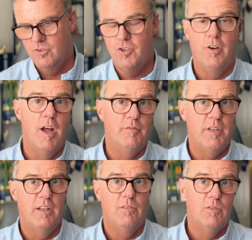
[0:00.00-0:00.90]
sure
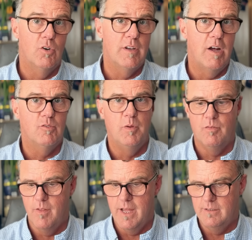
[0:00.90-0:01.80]
enough, they turned out to
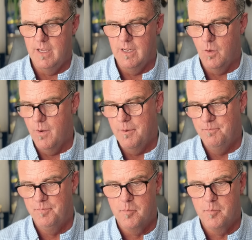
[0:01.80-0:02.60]
be for that day anyway,